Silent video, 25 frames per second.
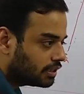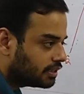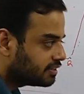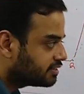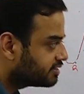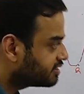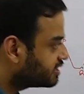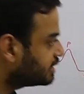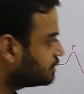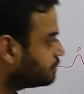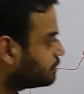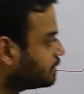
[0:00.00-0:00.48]

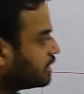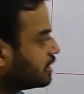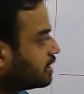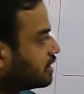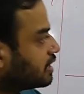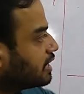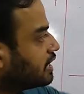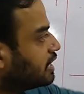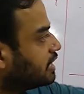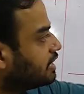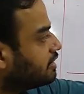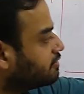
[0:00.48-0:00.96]

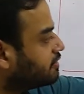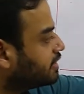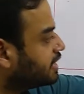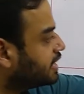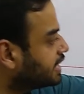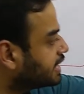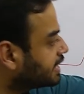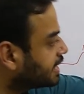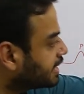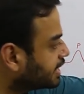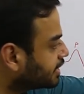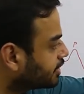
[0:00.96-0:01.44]
Similarly,
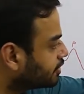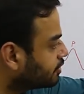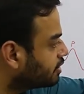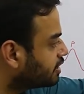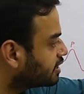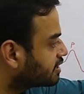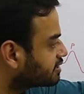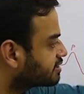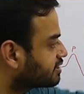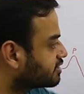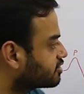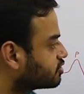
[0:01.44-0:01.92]

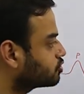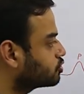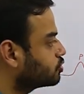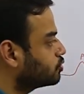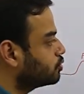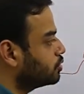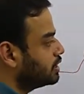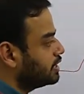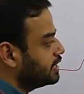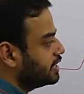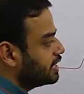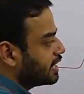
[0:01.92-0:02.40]
ventricular
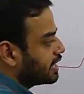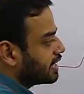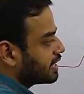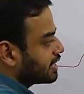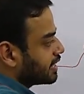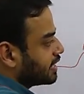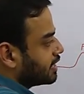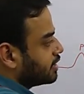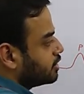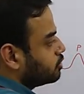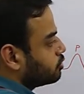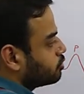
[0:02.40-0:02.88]
systole, I
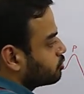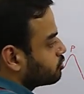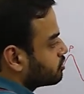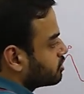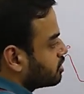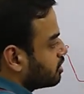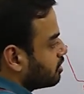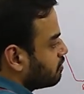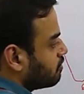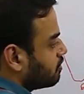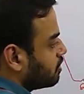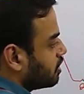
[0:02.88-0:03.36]
can use
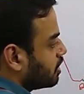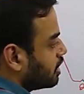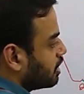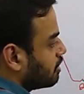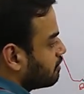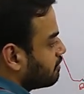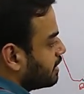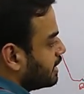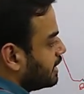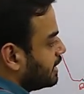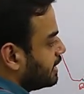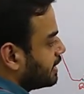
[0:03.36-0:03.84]
the word
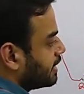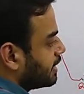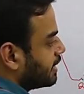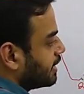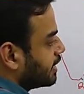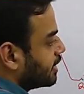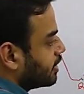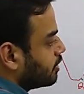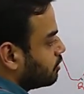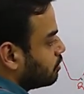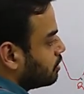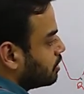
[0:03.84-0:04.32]

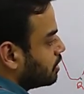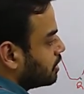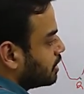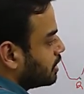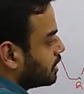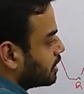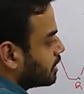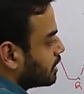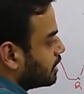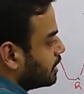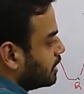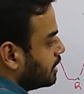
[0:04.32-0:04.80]

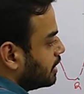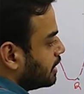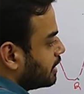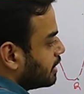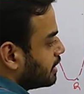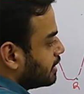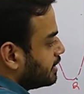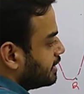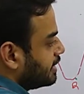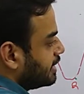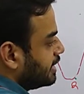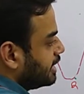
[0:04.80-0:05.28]
ventricular
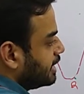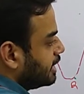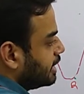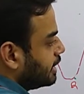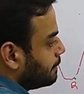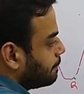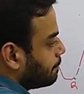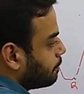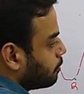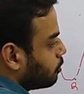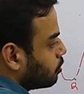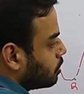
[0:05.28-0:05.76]

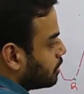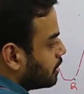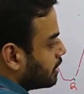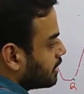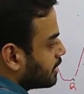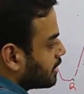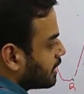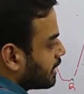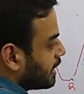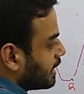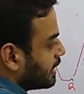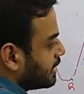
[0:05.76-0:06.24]

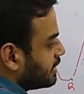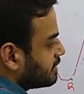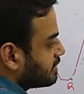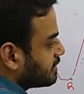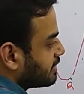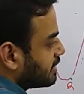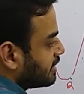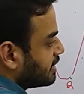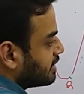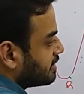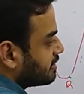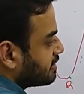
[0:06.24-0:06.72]

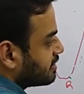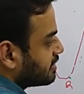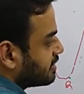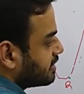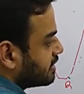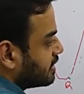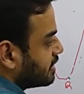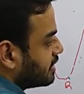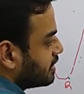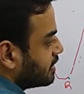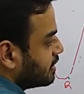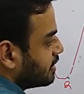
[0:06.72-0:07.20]

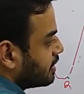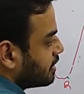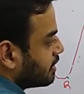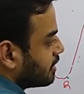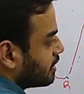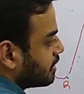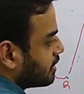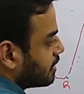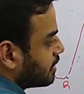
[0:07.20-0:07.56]
depolarization.